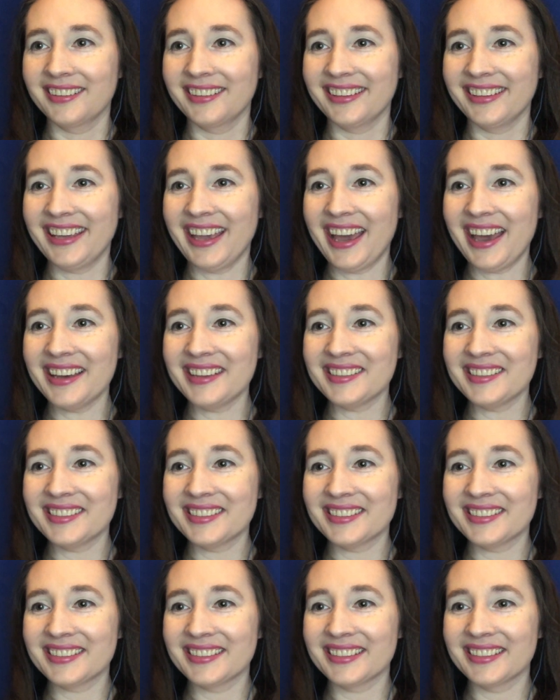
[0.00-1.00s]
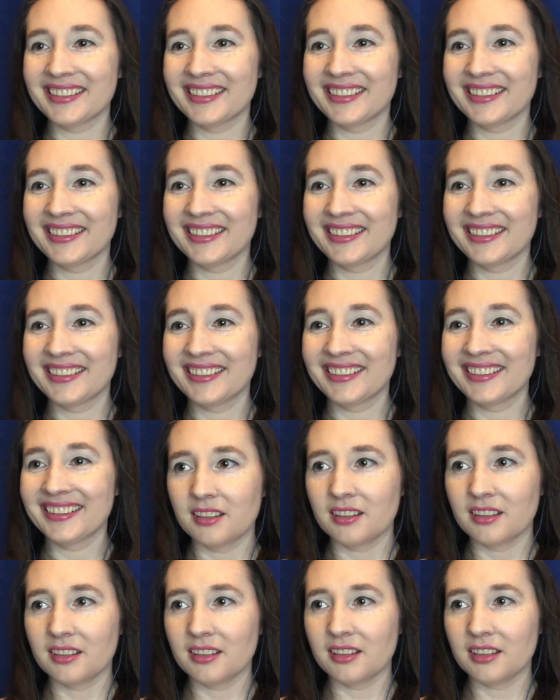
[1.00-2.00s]
Yes!
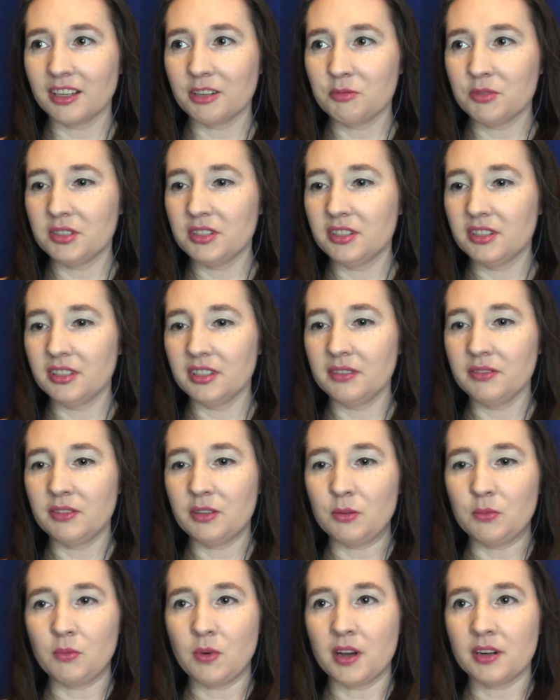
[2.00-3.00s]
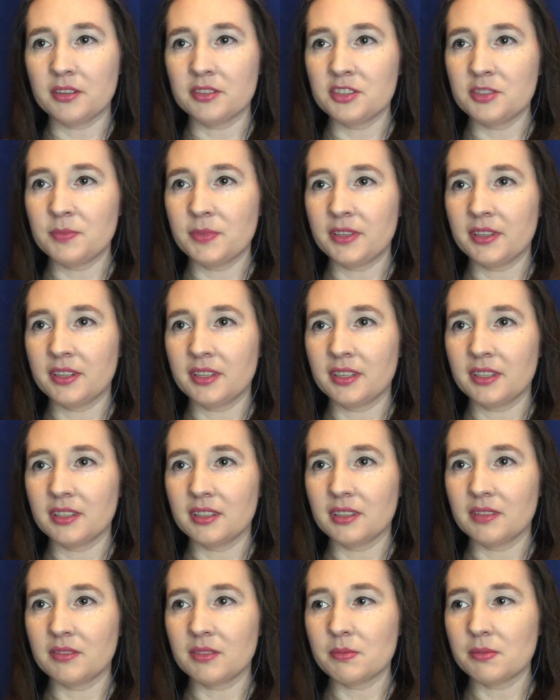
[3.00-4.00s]
I wonder if the water spirit
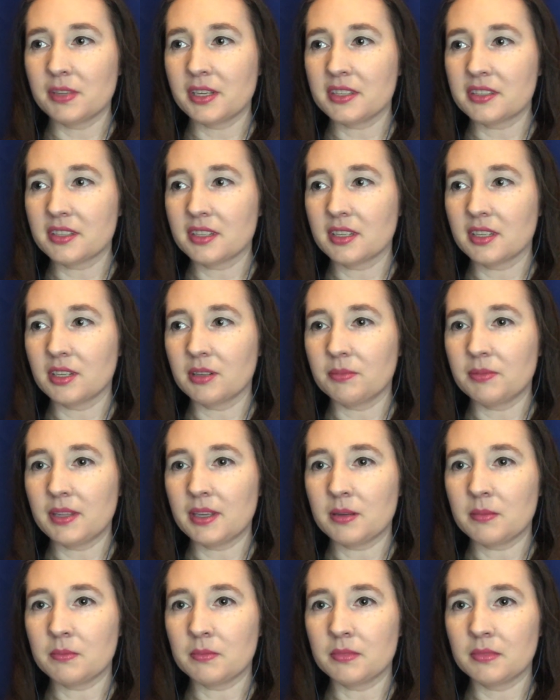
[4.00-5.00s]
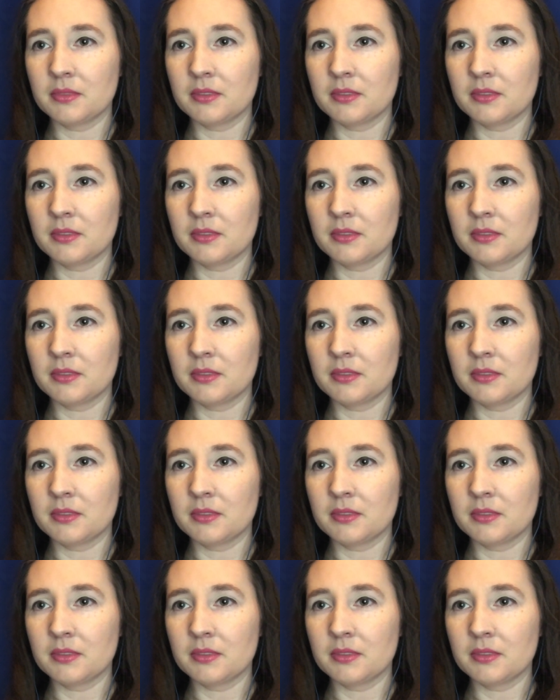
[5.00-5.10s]
of the place can help them.